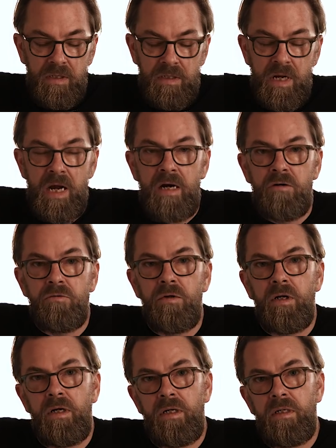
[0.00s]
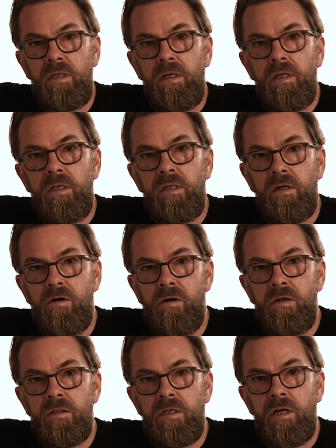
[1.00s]
is how do I get the
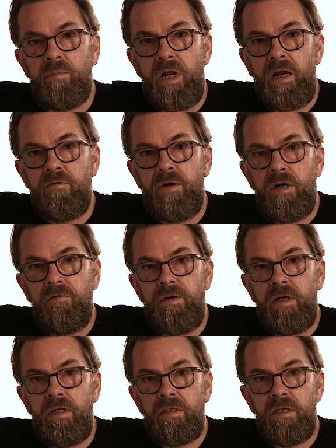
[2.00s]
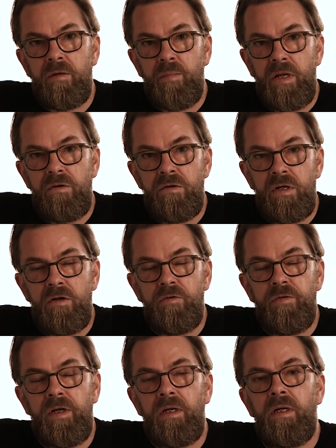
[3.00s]
colors and the black and white files and the menus and
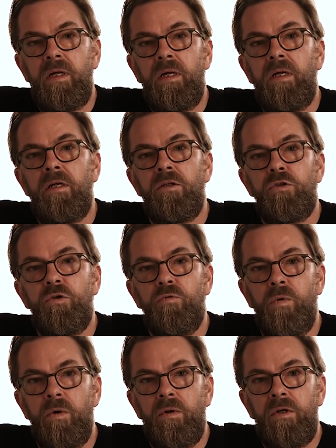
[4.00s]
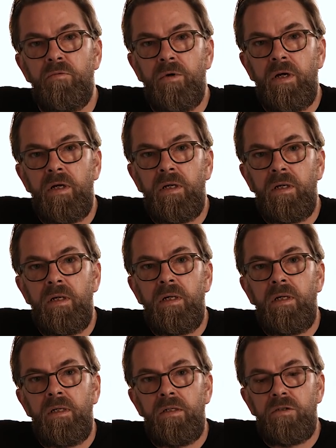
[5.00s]
everything to work the way
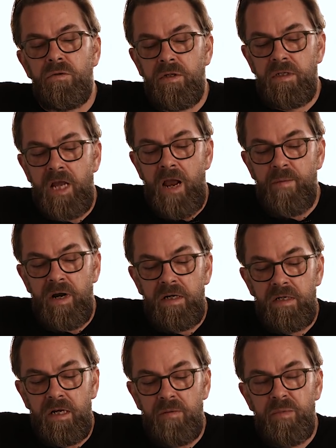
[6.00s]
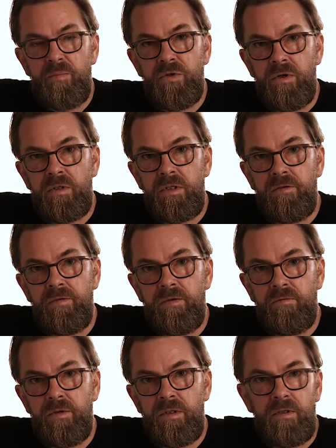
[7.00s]
so this camera actually can be productive
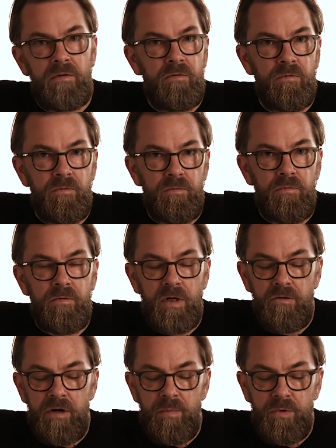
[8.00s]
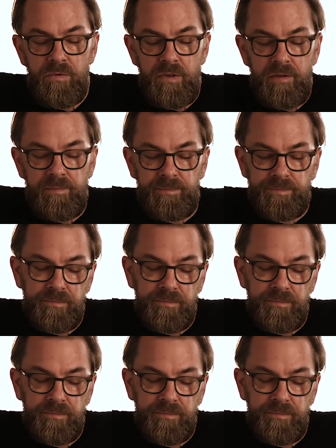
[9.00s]
with whatever I'm doing.